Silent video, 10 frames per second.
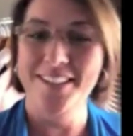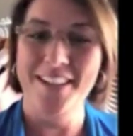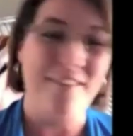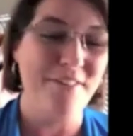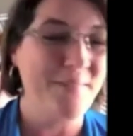
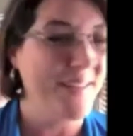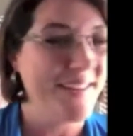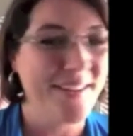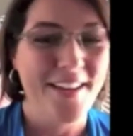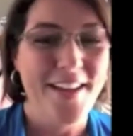
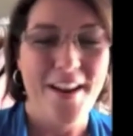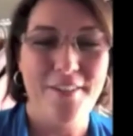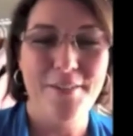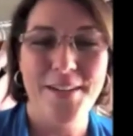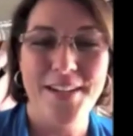everybody
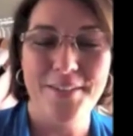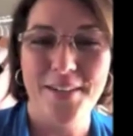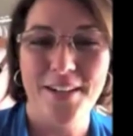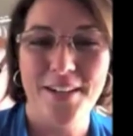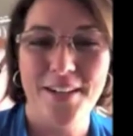can
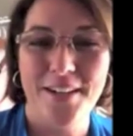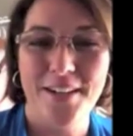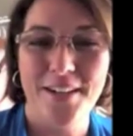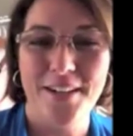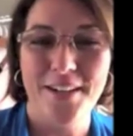
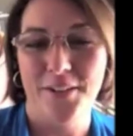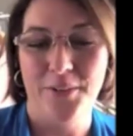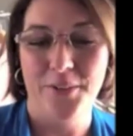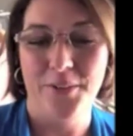benefit. So